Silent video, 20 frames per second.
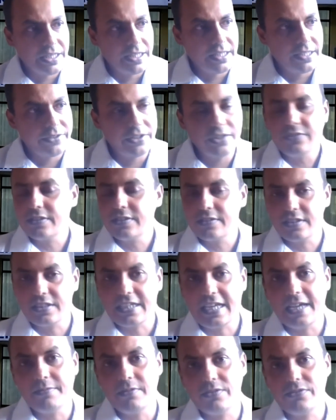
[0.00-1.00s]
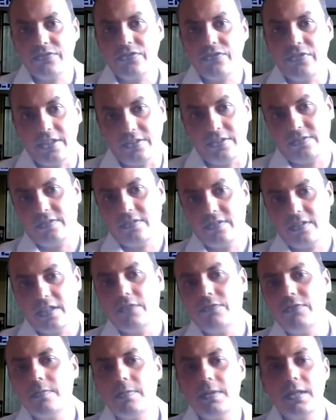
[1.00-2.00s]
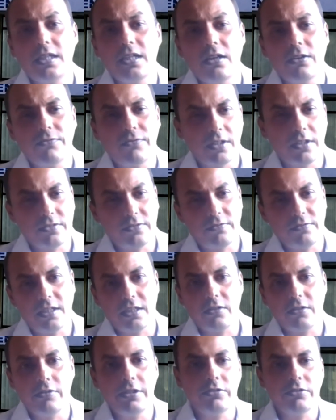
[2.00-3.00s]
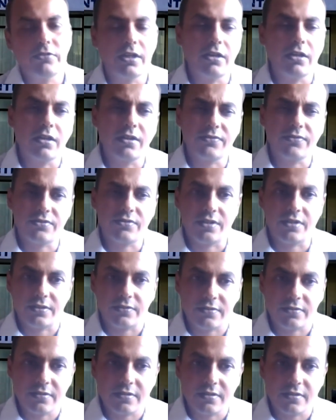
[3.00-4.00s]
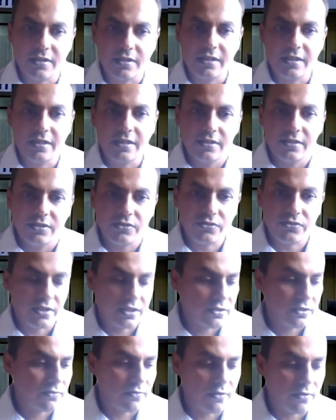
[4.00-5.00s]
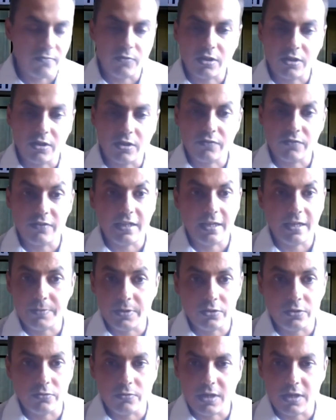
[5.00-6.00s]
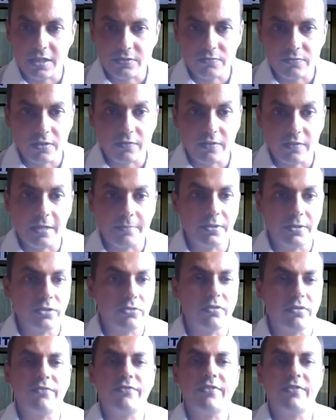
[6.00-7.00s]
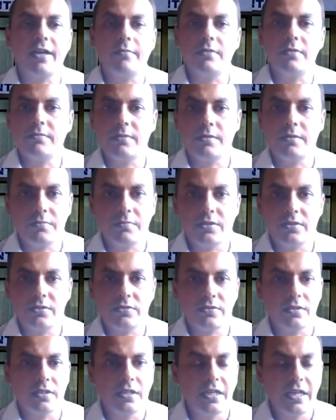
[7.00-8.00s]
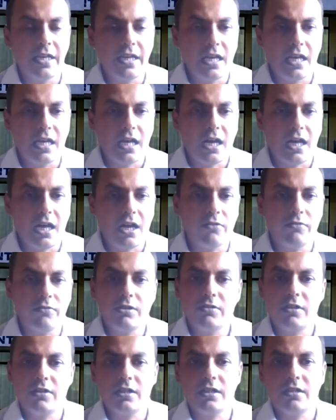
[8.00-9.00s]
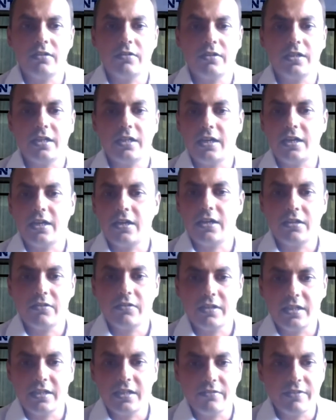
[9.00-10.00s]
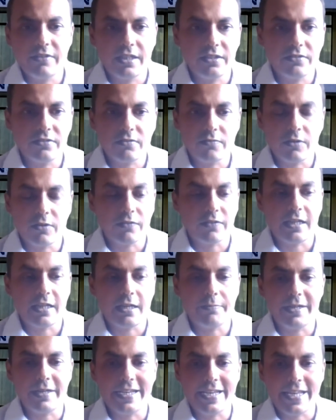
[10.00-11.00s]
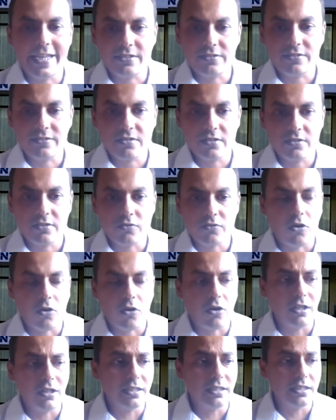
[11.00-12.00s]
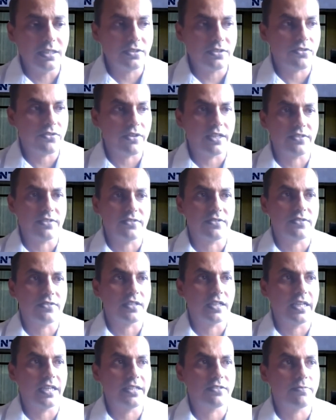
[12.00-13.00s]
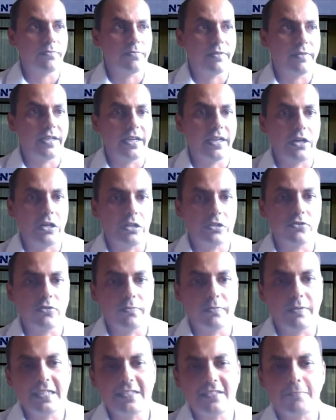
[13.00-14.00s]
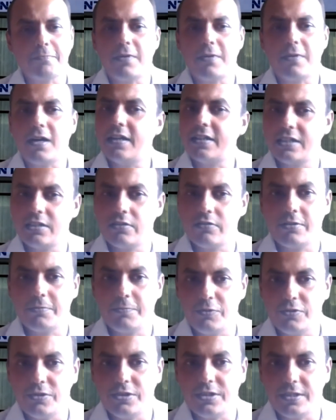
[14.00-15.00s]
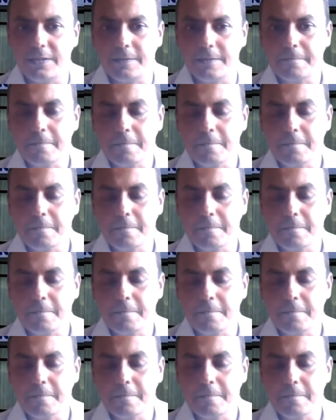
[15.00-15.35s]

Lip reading: This is a time of stress. Everybody of us, we are going through a lot of stress from what will happen to us, what will happen to our family members, how will you earn our livings, what will happen next. So all this stress is also plays a part in our immunity.